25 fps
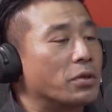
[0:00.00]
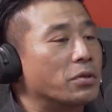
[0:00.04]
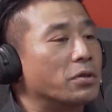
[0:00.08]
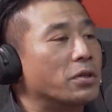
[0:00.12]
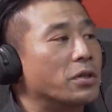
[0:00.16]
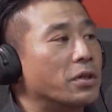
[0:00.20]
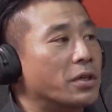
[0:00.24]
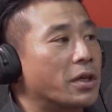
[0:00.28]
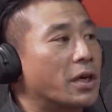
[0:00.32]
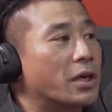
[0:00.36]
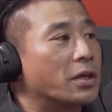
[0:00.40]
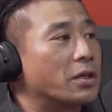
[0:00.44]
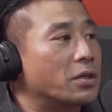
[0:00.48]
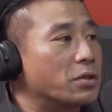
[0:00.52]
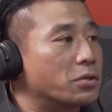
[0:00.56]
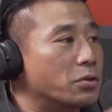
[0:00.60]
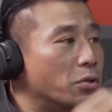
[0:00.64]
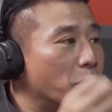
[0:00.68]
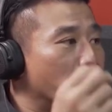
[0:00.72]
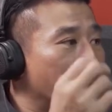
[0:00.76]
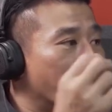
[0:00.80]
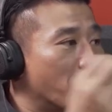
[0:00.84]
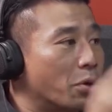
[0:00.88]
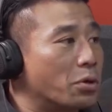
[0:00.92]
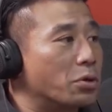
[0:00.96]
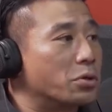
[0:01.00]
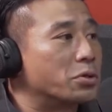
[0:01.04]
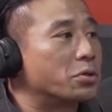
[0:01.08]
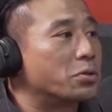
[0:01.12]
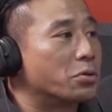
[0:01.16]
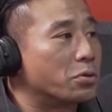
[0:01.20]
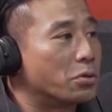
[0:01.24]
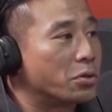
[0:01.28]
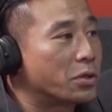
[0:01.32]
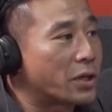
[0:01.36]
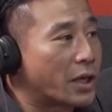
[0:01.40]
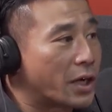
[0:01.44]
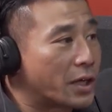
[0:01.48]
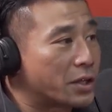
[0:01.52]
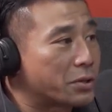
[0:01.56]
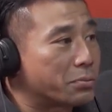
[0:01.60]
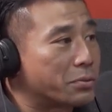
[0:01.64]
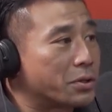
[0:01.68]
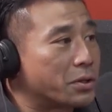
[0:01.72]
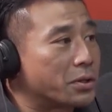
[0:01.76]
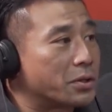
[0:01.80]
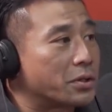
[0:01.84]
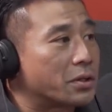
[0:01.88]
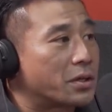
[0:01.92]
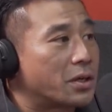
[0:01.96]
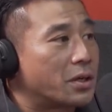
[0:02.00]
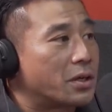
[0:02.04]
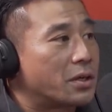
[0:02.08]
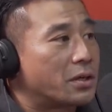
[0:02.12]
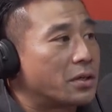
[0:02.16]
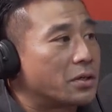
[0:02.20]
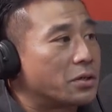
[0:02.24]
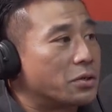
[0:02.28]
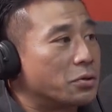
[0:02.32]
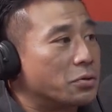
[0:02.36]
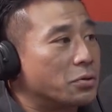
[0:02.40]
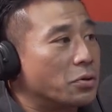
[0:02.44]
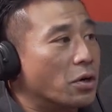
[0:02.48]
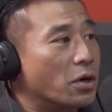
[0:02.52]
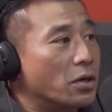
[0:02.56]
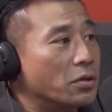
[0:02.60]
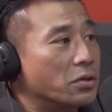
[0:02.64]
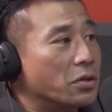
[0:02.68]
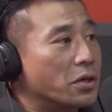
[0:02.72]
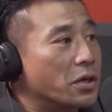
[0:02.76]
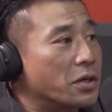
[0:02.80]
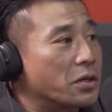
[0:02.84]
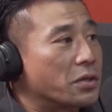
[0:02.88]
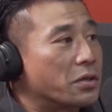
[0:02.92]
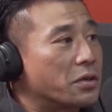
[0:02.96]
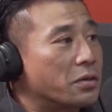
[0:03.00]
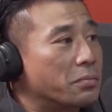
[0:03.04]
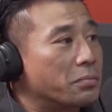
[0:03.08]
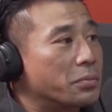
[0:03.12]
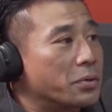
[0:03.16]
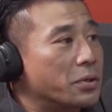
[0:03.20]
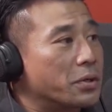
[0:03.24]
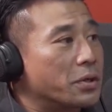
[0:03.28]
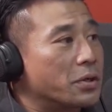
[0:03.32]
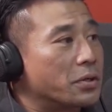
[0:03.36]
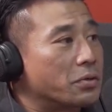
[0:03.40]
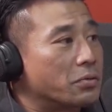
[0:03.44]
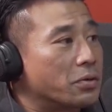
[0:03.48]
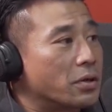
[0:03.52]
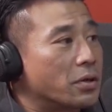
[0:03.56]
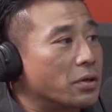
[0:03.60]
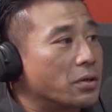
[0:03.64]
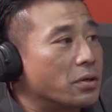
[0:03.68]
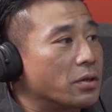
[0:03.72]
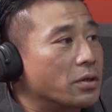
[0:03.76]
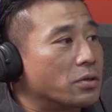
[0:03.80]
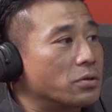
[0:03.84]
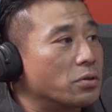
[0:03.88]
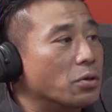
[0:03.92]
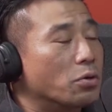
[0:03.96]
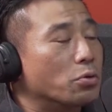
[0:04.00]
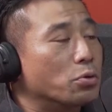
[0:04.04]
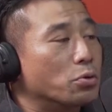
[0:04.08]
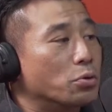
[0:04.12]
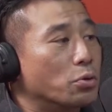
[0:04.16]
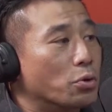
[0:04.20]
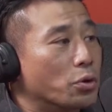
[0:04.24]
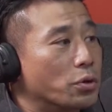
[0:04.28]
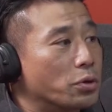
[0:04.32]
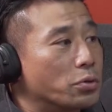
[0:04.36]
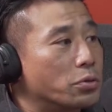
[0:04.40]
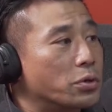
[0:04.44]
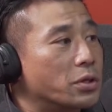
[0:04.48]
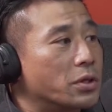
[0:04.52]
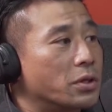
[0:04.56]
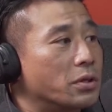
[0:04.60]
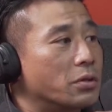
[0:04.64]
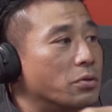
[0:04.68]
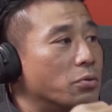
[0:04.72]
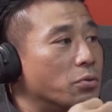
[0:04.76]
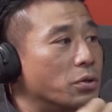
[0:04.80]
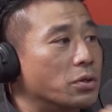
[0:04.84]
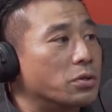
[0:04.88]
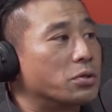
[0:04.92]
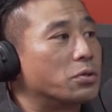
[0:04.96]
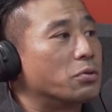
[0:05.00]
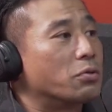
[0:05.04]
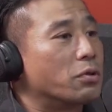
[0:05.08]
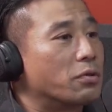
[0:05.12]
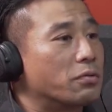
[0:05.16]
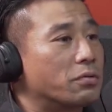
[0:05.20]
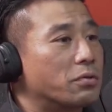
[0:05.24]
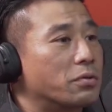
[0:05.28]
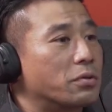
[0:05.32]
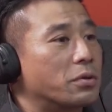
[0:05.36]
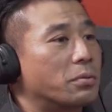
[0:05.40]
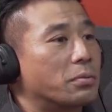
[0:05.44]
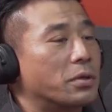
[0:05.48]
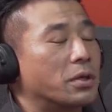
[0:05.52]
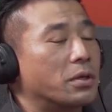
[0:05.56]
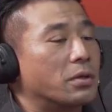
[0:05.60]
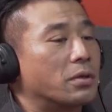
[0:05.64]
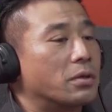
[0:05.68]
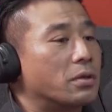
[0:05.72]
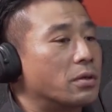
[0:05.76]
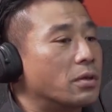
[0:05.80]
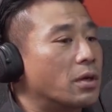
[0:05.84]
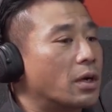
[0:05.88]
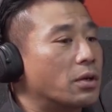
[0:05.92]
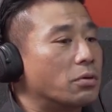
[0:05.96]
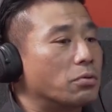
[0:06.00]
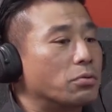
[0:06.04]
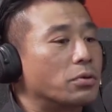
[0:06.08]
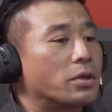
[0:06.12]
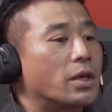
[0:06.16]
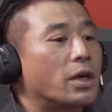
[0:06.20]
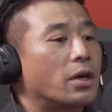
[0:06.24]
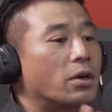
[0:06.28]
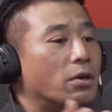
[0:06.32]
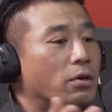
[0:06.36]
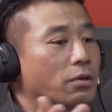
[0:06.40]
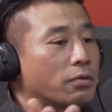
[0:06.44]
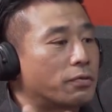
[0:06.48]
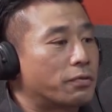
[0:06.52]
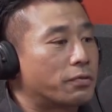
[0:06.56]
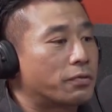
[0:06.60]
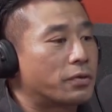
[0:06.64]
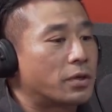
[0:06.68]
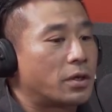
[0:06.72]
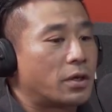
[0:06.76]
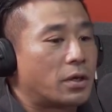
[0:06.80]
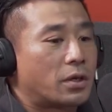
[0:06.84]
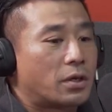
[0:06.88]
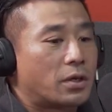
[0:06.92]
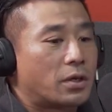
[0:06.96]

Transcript: But other than that, there's no personal attachment to online companies, right? There's no loyalty whatsoever. I mean, I don't care